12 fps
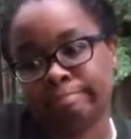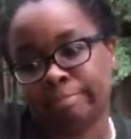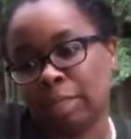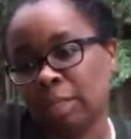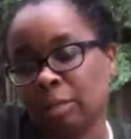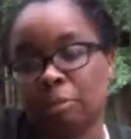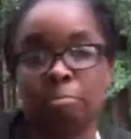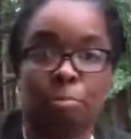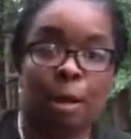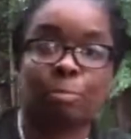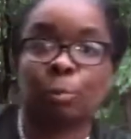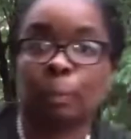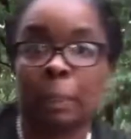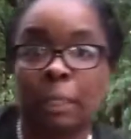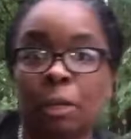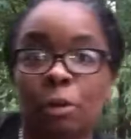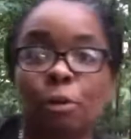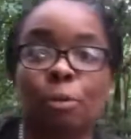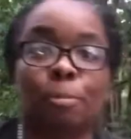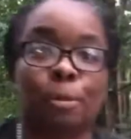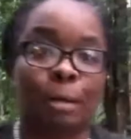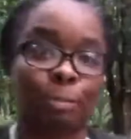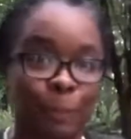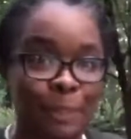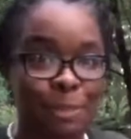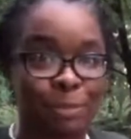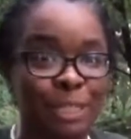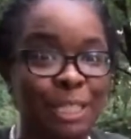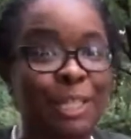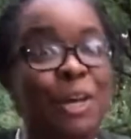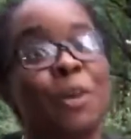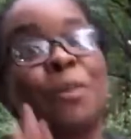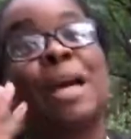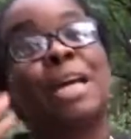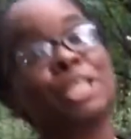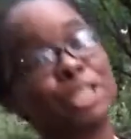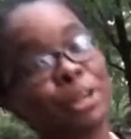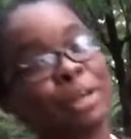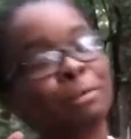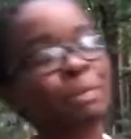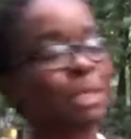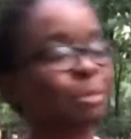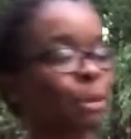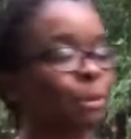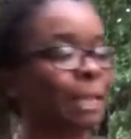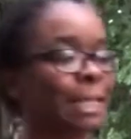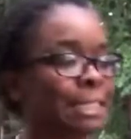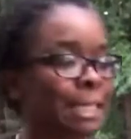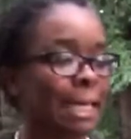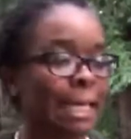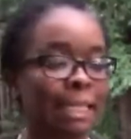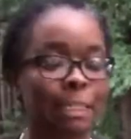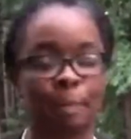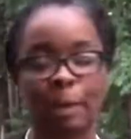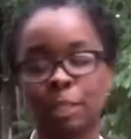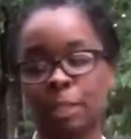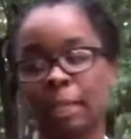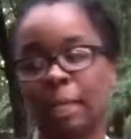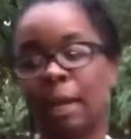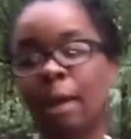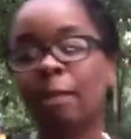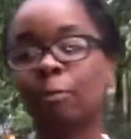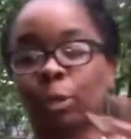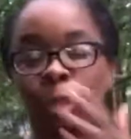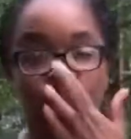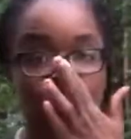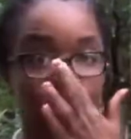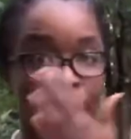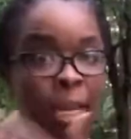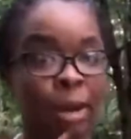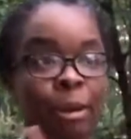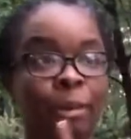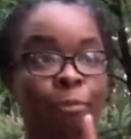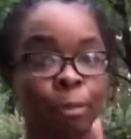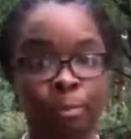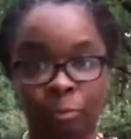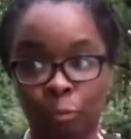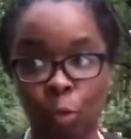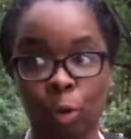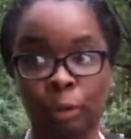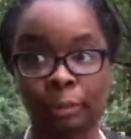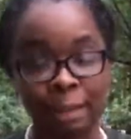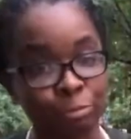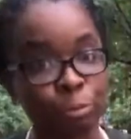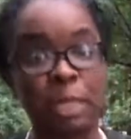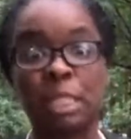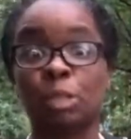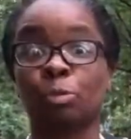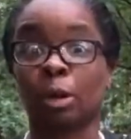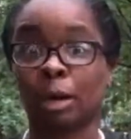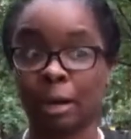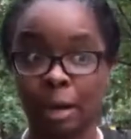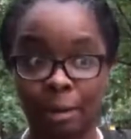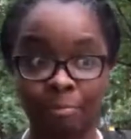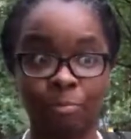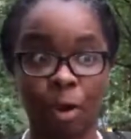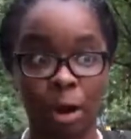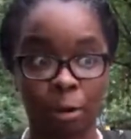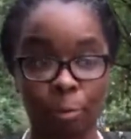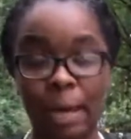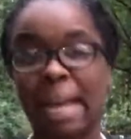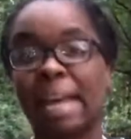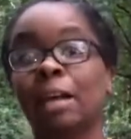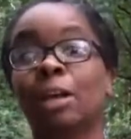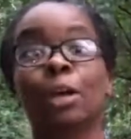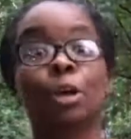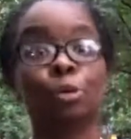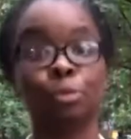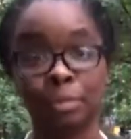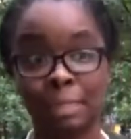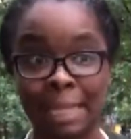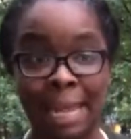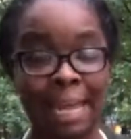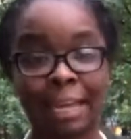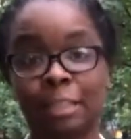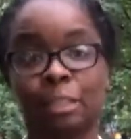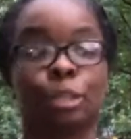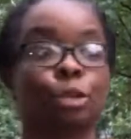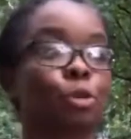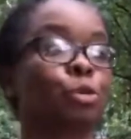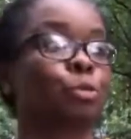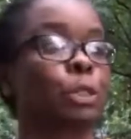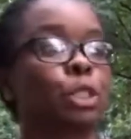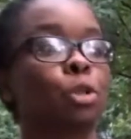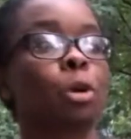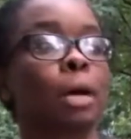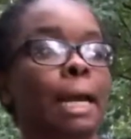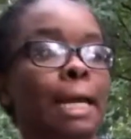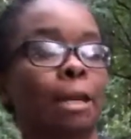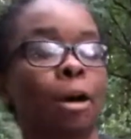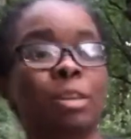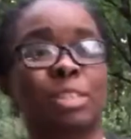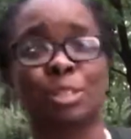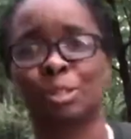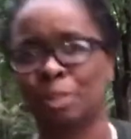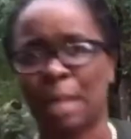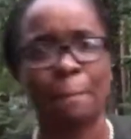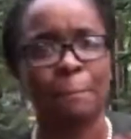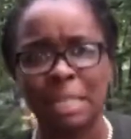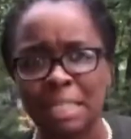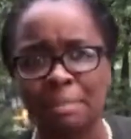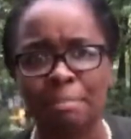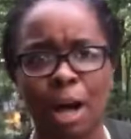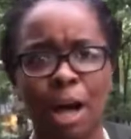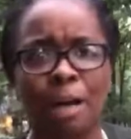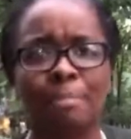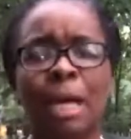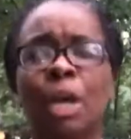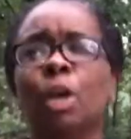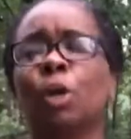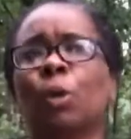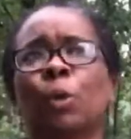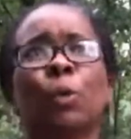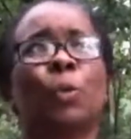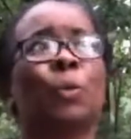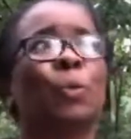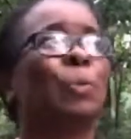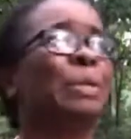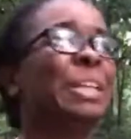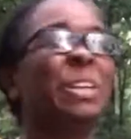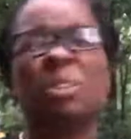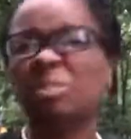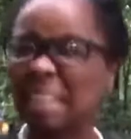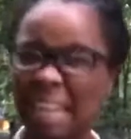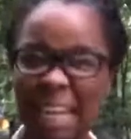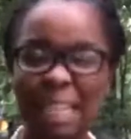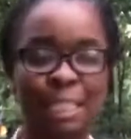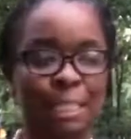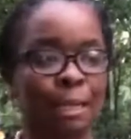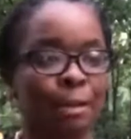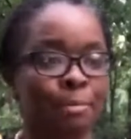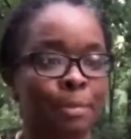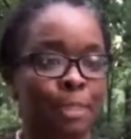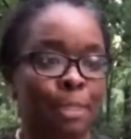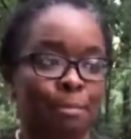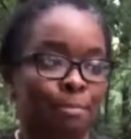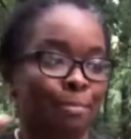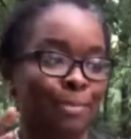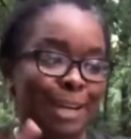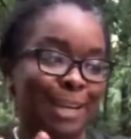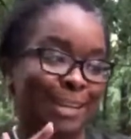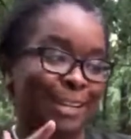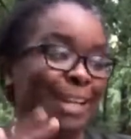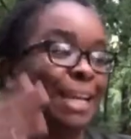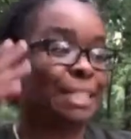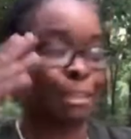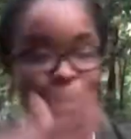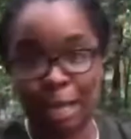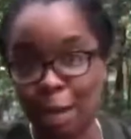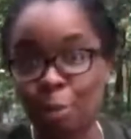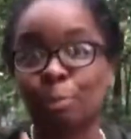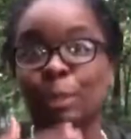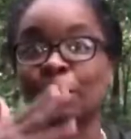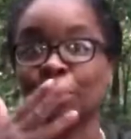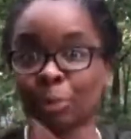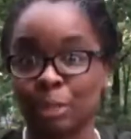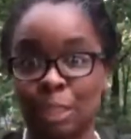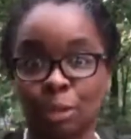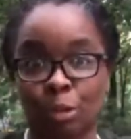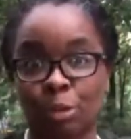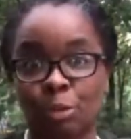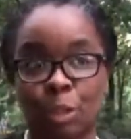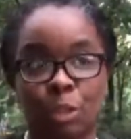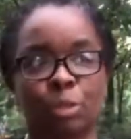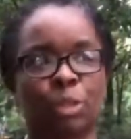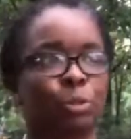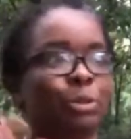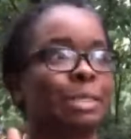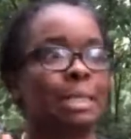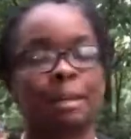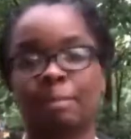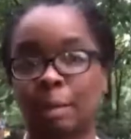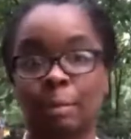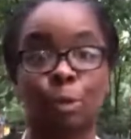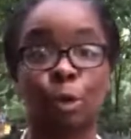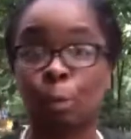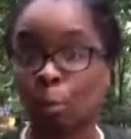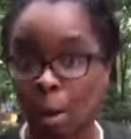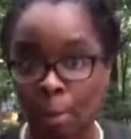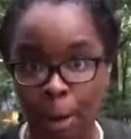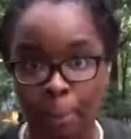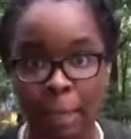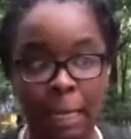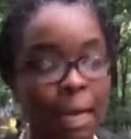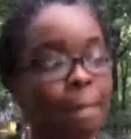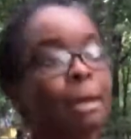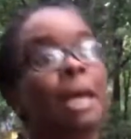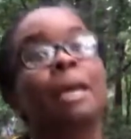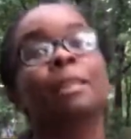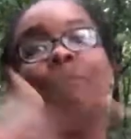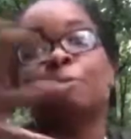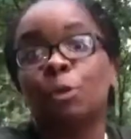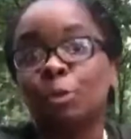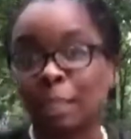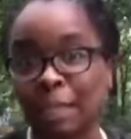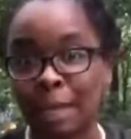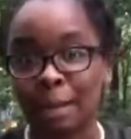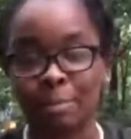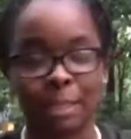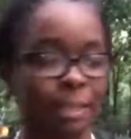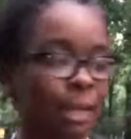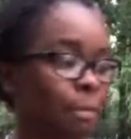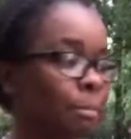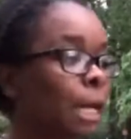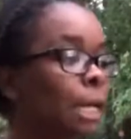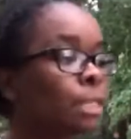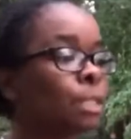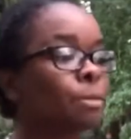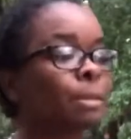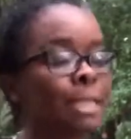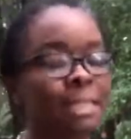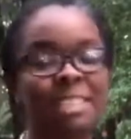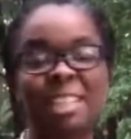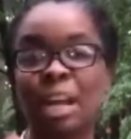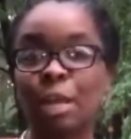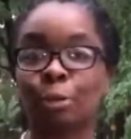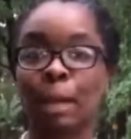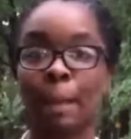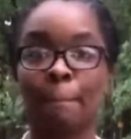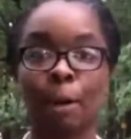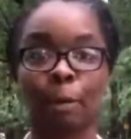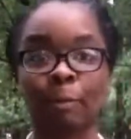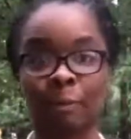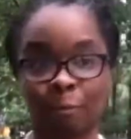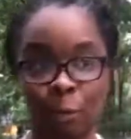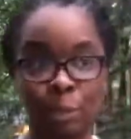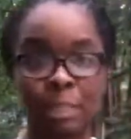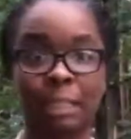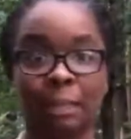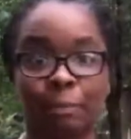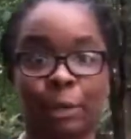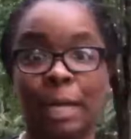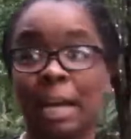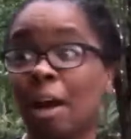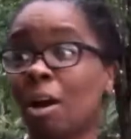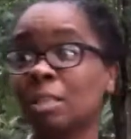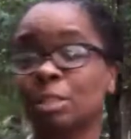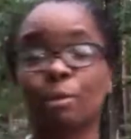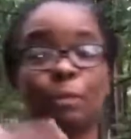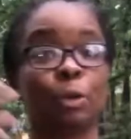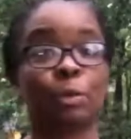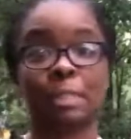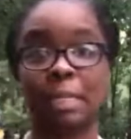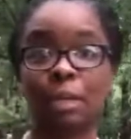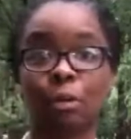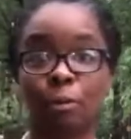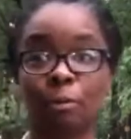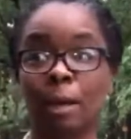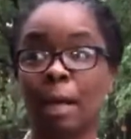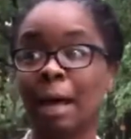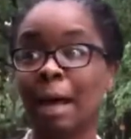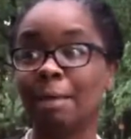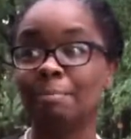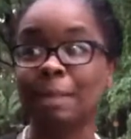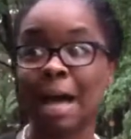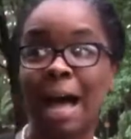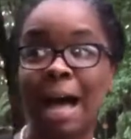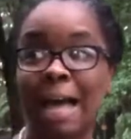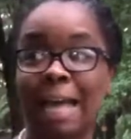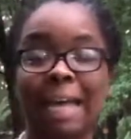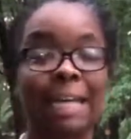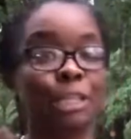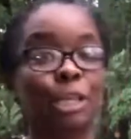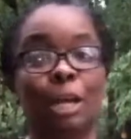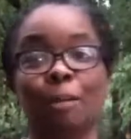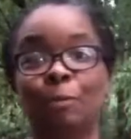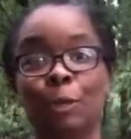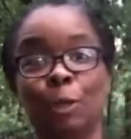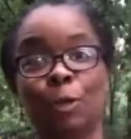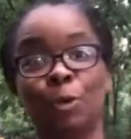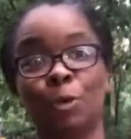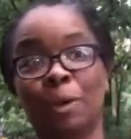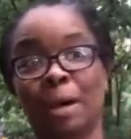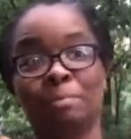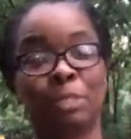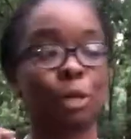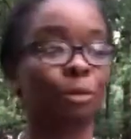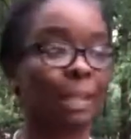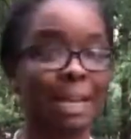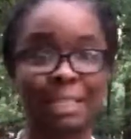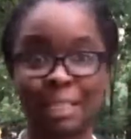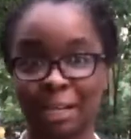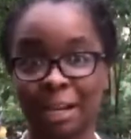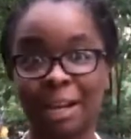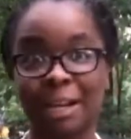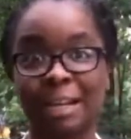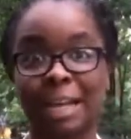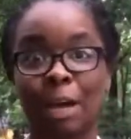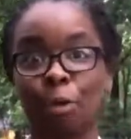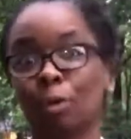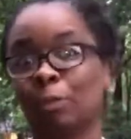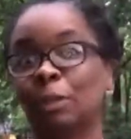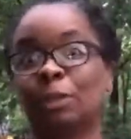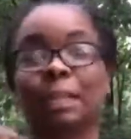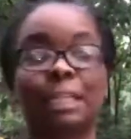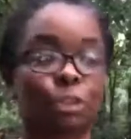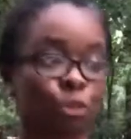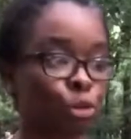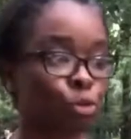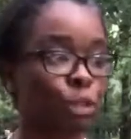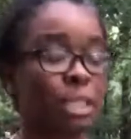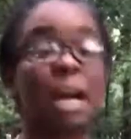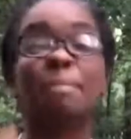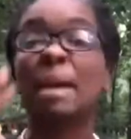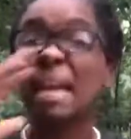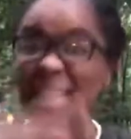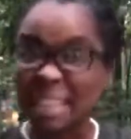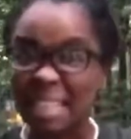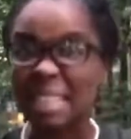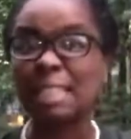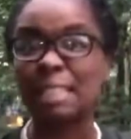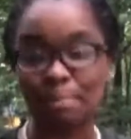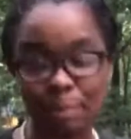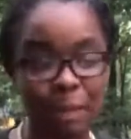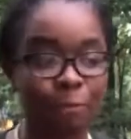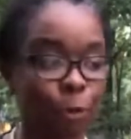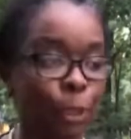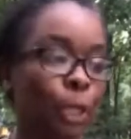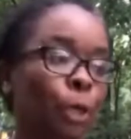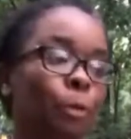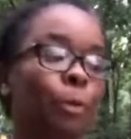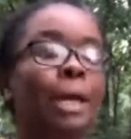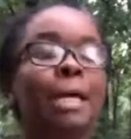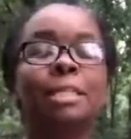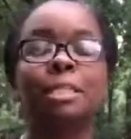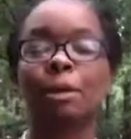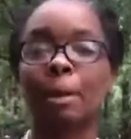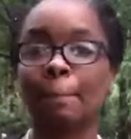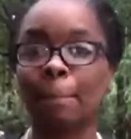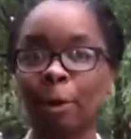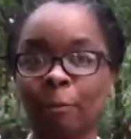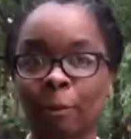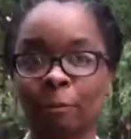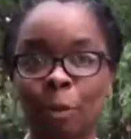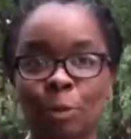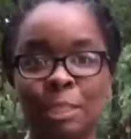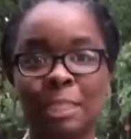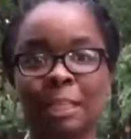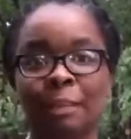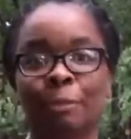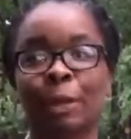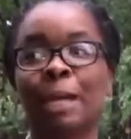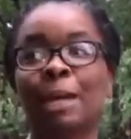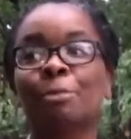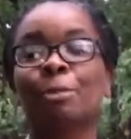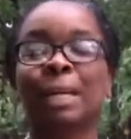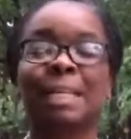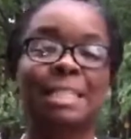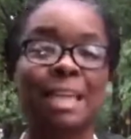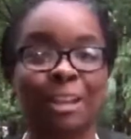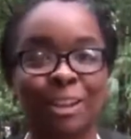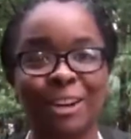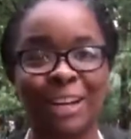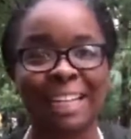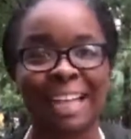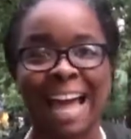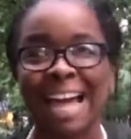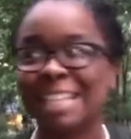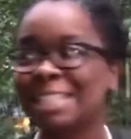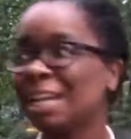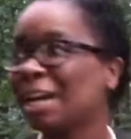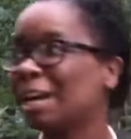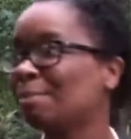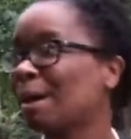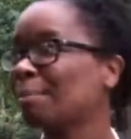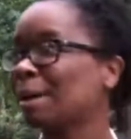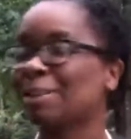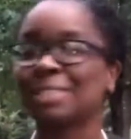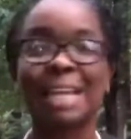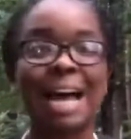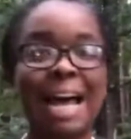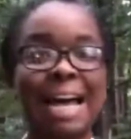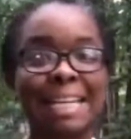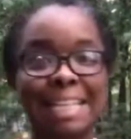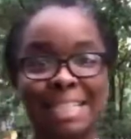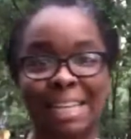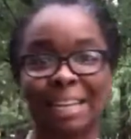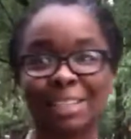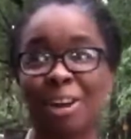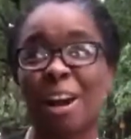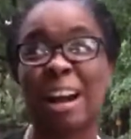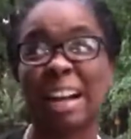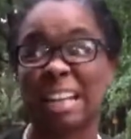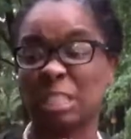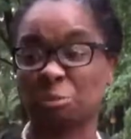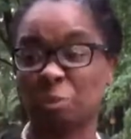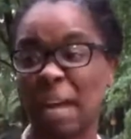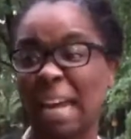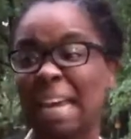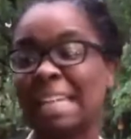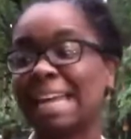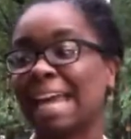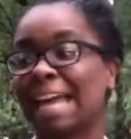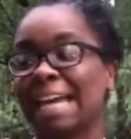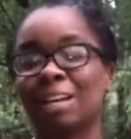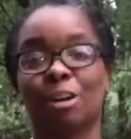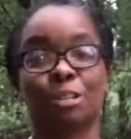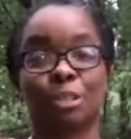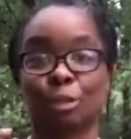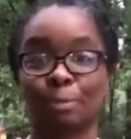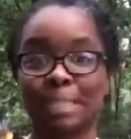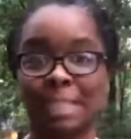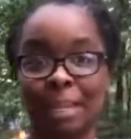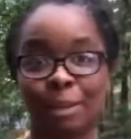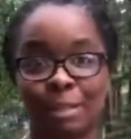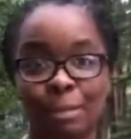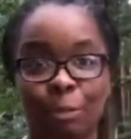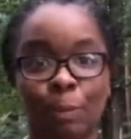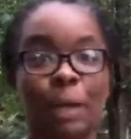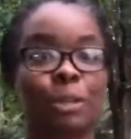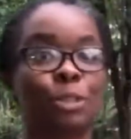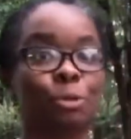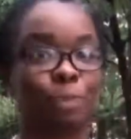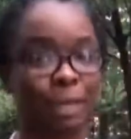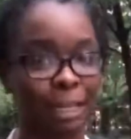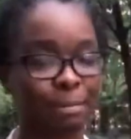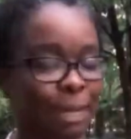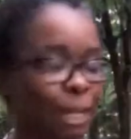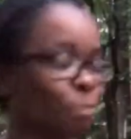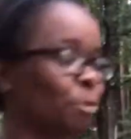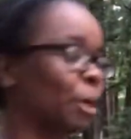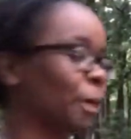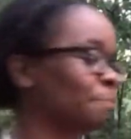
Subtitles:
You know, probably you, probably someone you know. Share it with someone who likes to eat, especially for those who are caring for loved ones who are far away, who can't get to the grocery store, and also to that busy mom who, you know, needs some some help when they're going to the grocery store. So instead of them doing Walmart pickup, the food can come to them. So this is another Imperfect Foods delivery. Also, if you're a single guy and if you don't like to cook or if you don't like to grocery shop, this is something for you. So Imperfect Foods delivery, we're gonna see how long I'll last. I'm outside, it's getting dark, it's rained, and also there are mosquitoes everywhere. So we're gonna make it work.